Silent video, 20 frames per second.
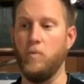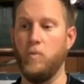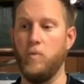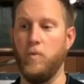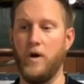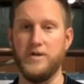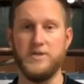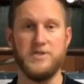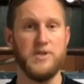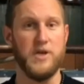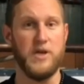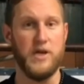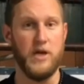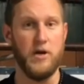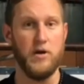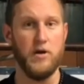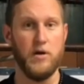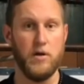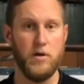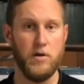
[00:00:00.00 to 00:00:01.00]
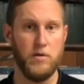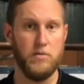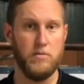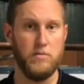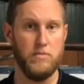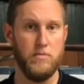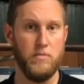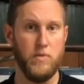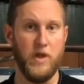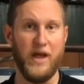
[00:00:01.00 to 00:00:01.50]
Once a year,
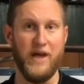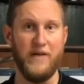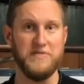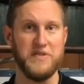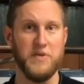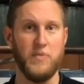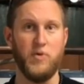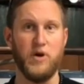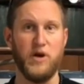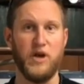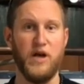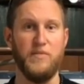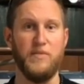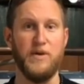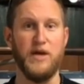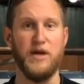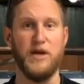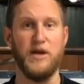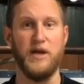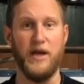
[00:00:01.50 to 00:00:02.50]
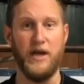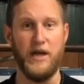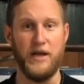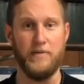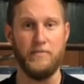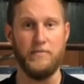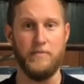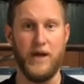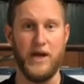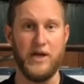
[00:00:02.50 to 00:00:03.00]
we'll have someone come in
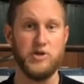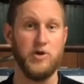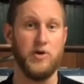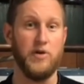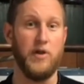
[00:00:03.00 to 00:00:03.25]
and make sure